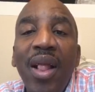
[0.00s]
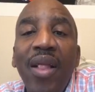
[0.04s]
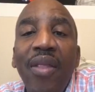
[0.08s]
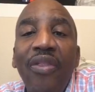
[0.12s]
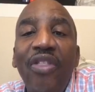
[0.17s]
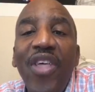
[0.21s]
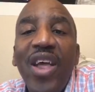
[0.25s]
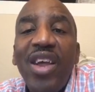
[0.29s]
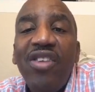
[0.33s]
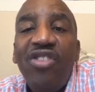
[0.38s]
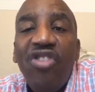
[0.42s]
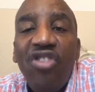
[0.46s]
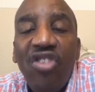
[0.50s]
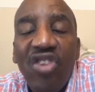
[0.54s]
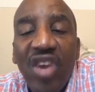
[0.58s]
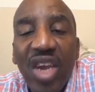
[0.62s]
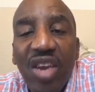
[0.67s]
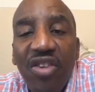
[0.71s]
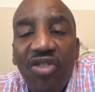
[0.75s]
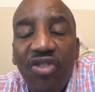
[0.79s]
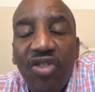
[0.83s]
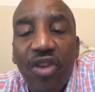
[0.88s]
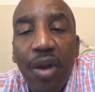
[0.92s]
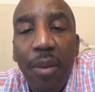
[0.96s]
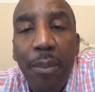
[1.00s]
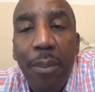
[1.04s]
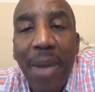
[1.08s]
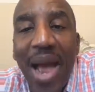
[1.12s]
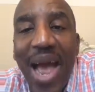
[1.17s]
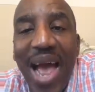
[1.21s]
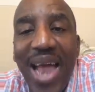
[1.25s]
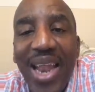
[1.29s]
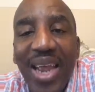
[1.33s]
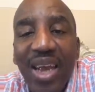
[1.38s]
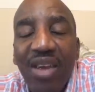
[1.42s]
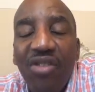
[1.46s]
This
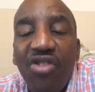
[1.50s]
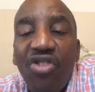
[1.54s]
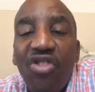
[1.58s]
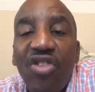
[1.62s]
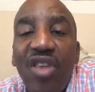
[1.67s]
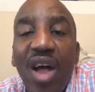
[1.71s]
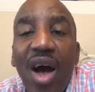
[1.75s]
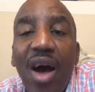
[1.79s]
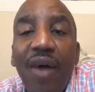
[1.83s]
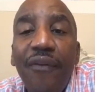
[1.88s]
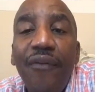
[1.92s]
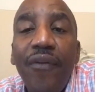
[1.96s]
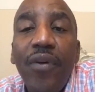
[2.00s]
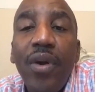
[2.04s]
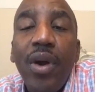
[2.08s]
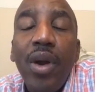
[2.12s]
systematic stuff,